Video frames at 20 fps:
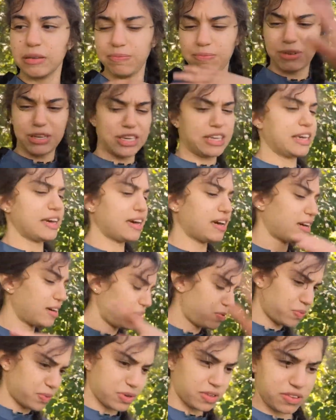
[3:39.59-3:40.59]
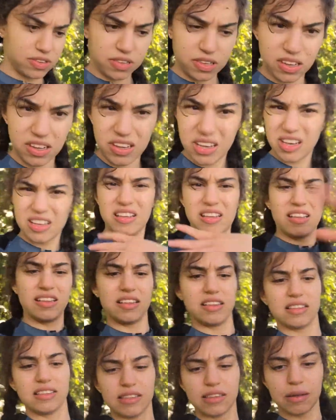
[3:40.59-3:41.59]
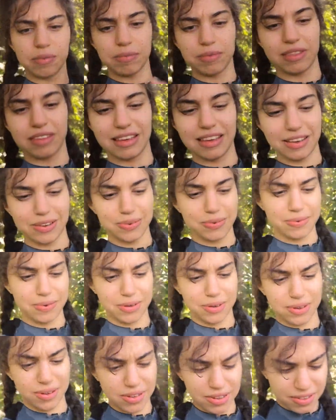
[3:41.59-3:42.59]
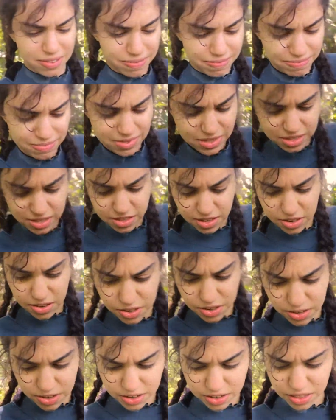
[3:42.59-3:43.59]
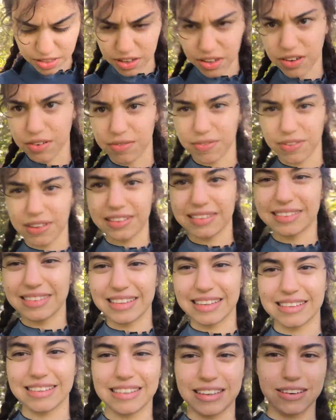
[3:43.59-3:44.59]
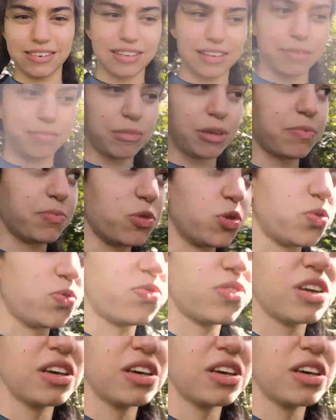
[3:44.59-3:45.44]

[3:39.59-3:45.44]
But yeah, it was something. Oof, there are a lot of insects here, let me move.